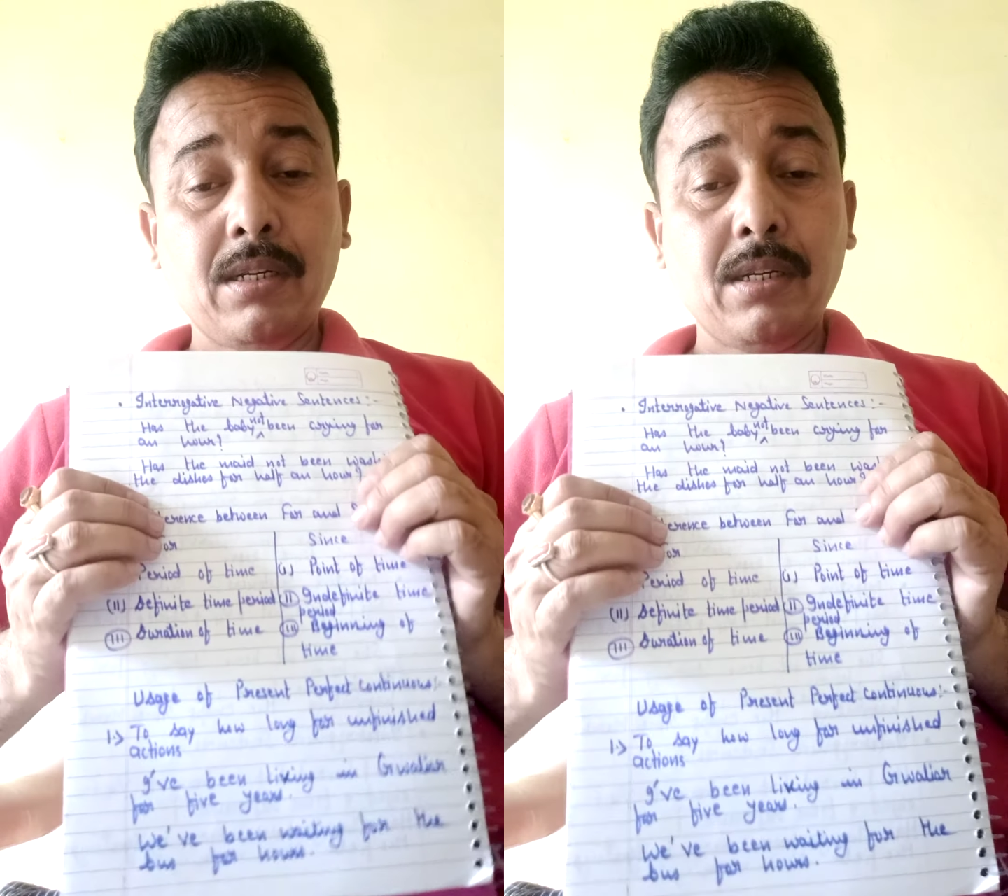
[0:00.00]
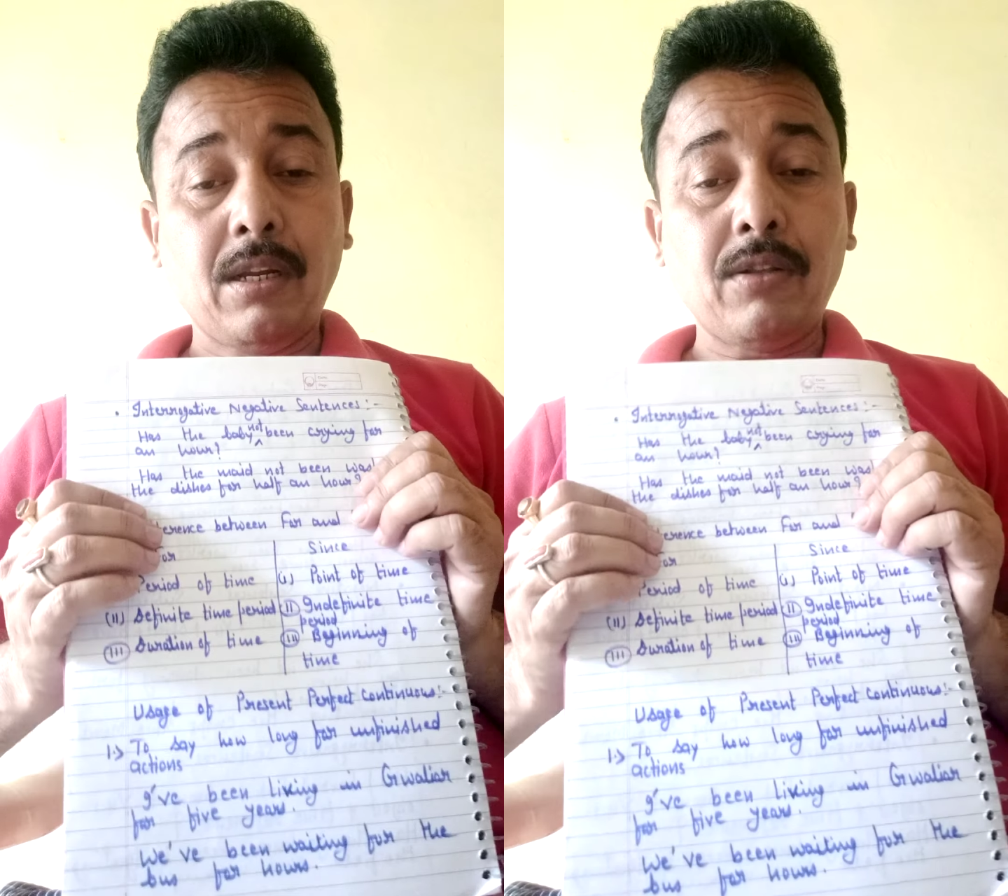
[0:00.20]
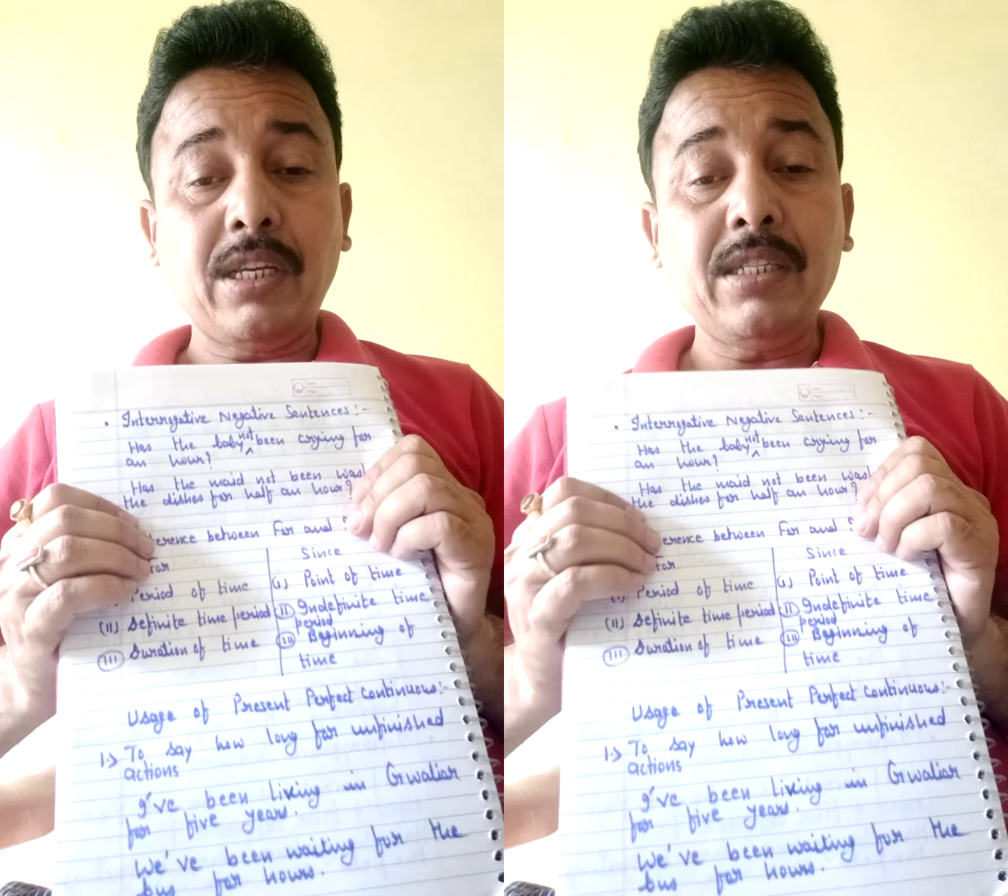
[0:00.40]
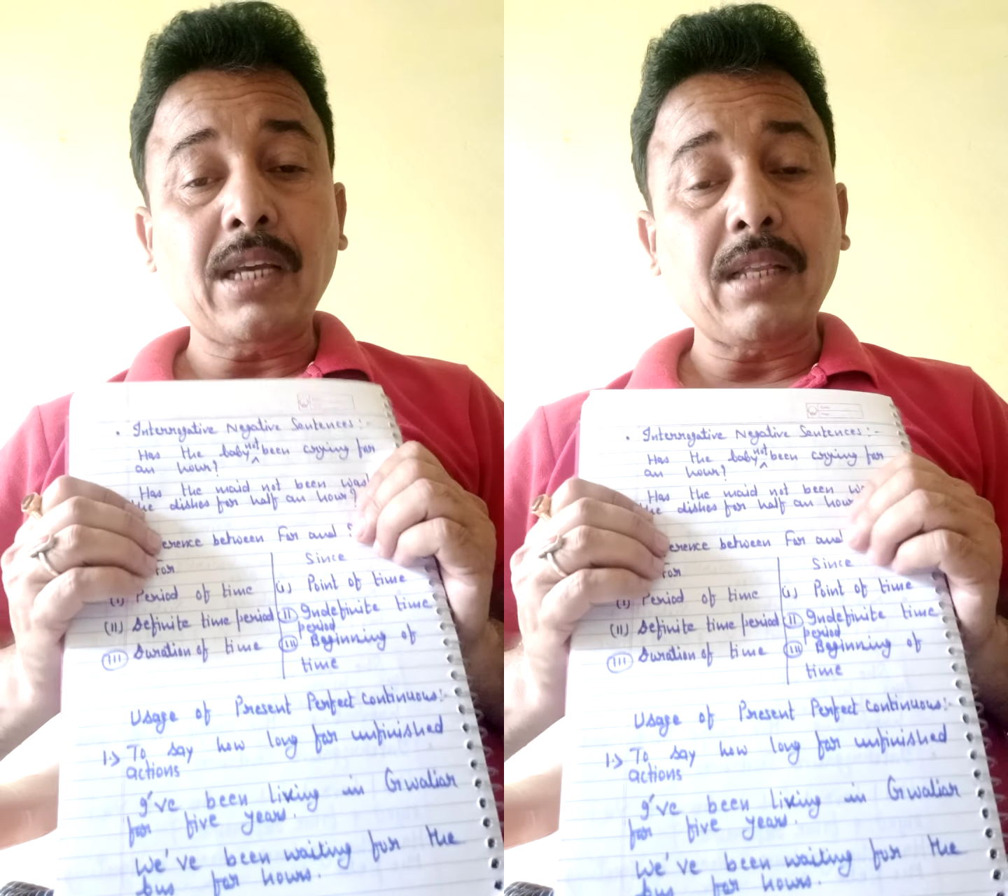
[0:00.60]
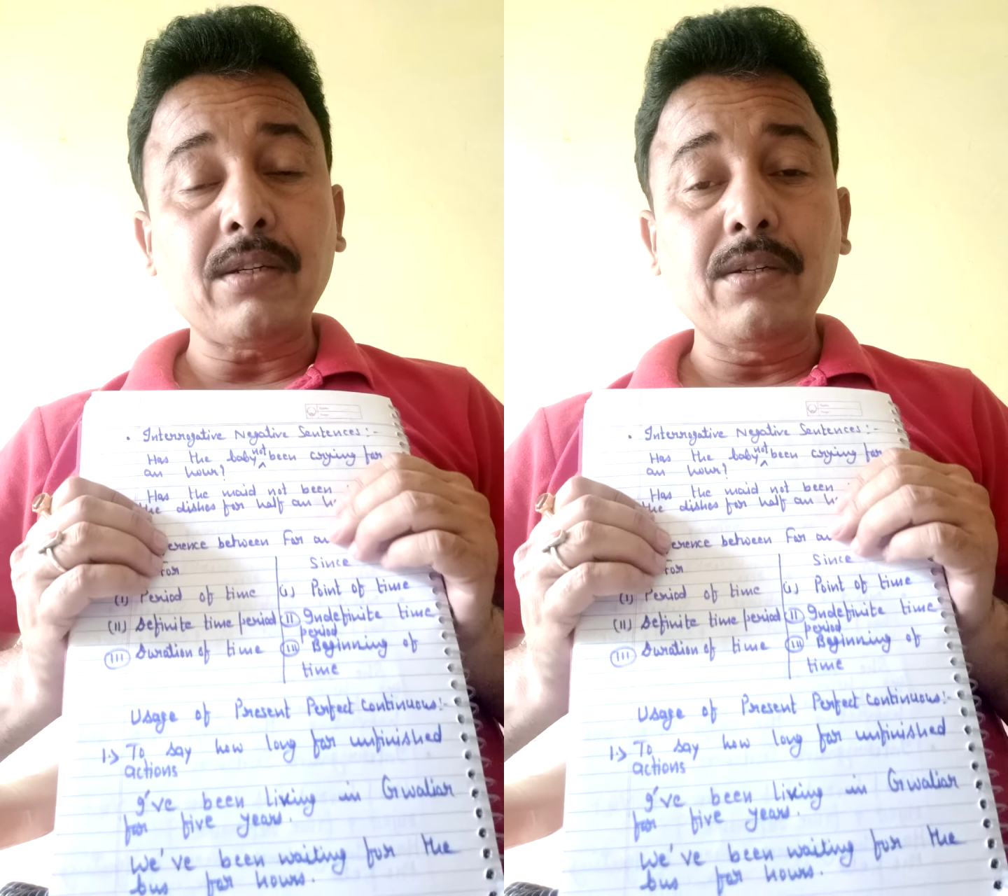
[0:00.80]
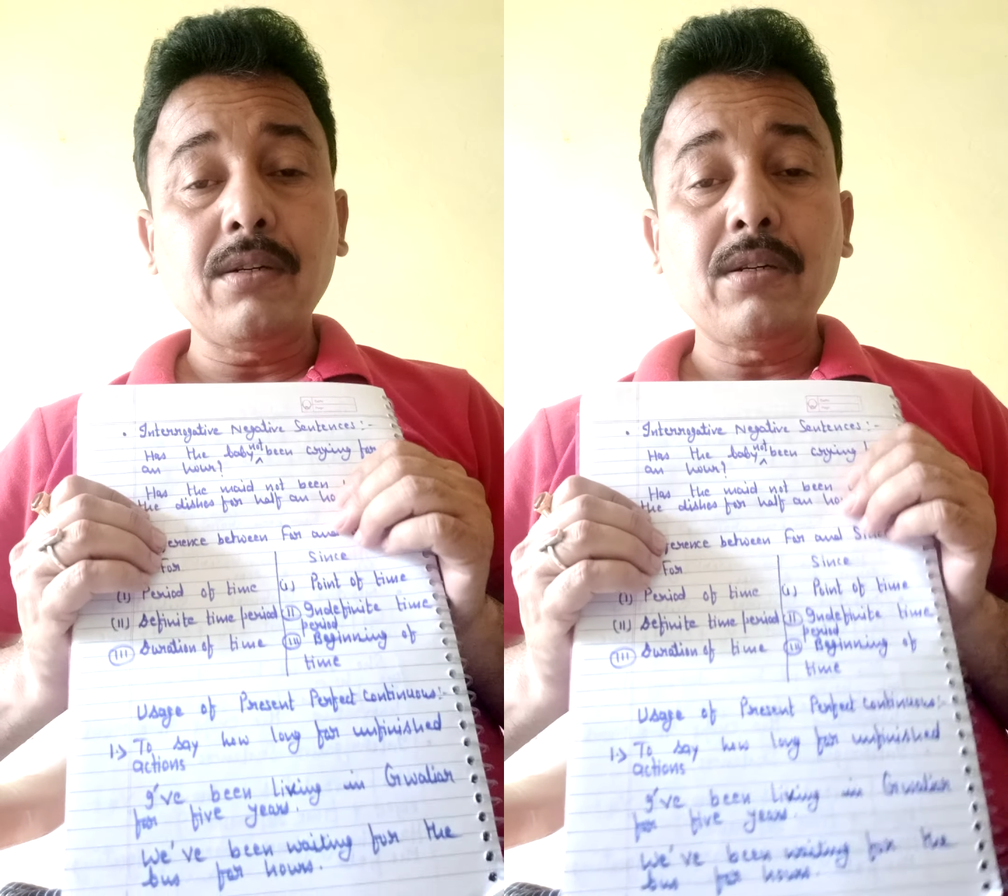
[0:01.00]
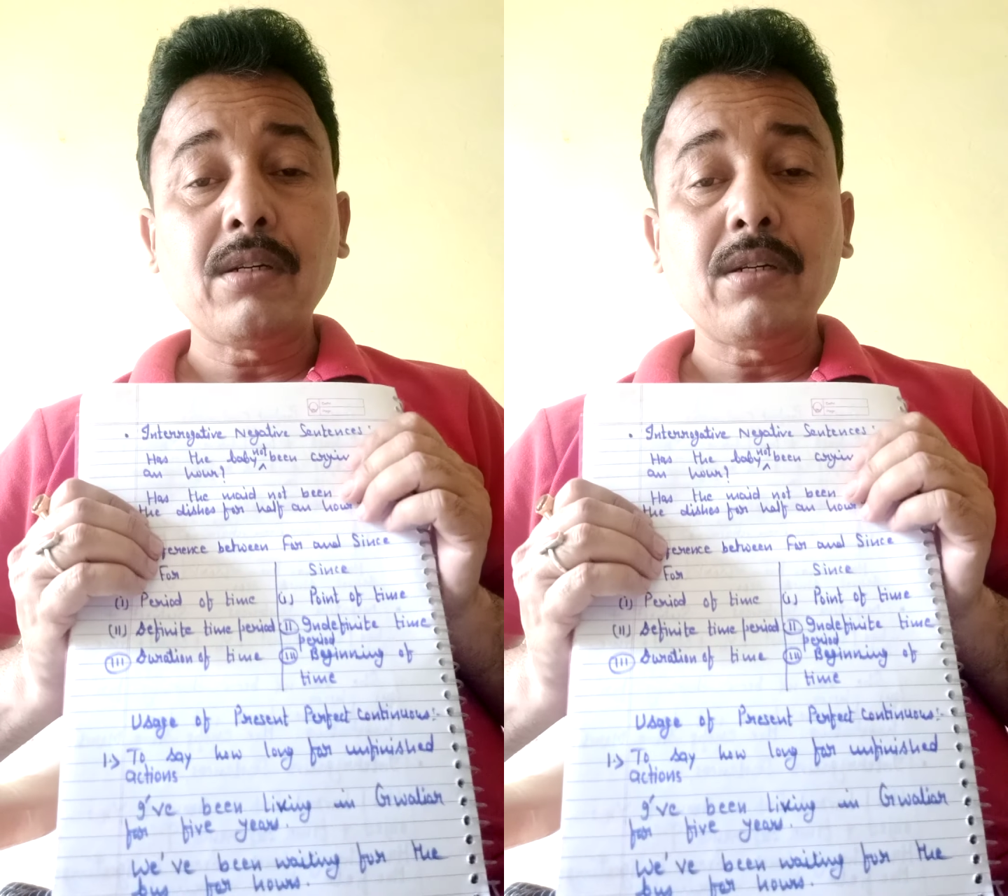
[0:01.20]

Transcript: Now these are the